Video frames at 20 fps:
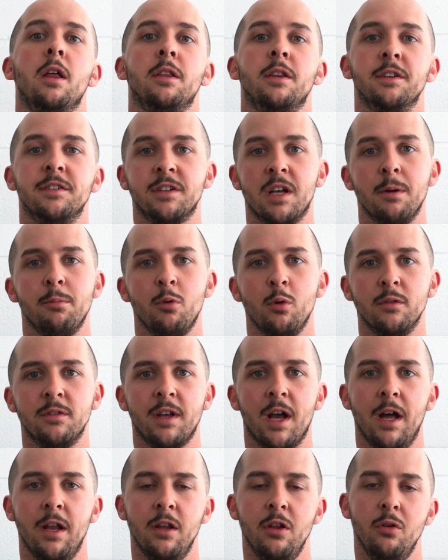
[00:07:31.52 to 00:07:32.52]
This company was
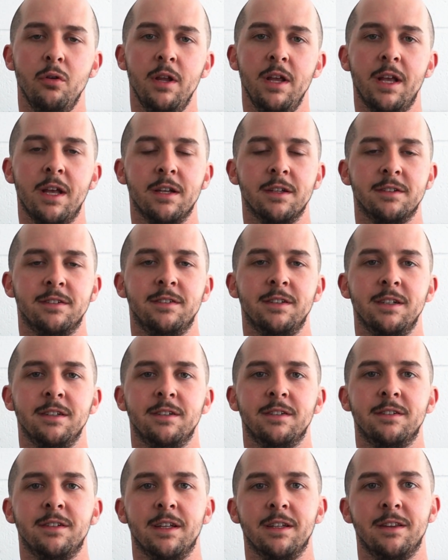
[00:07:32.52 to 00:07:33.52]
kind of unique in a
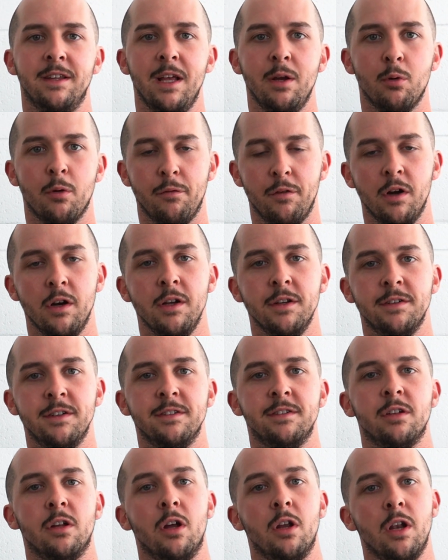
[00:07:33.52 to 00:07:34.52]
sense that they were very
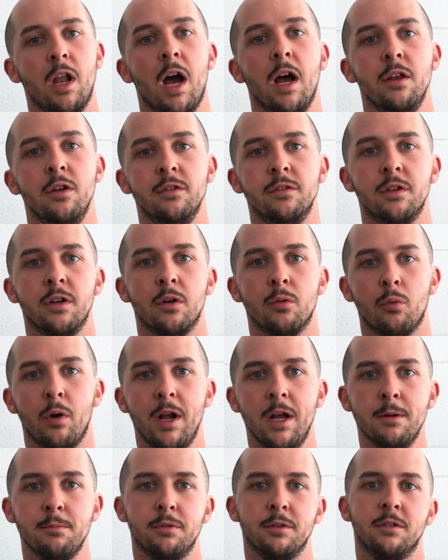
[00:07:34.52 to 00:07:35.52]
insistent on not using a
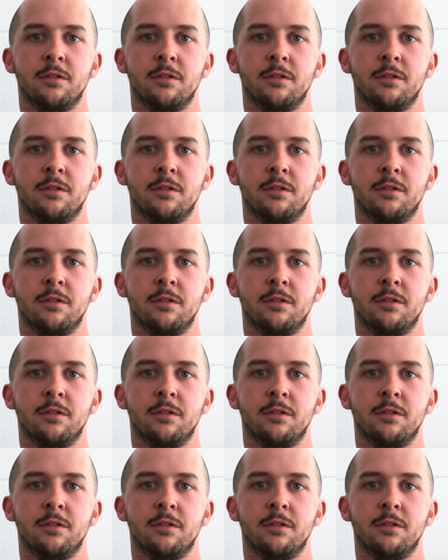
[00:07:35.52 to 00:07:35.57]
ramp,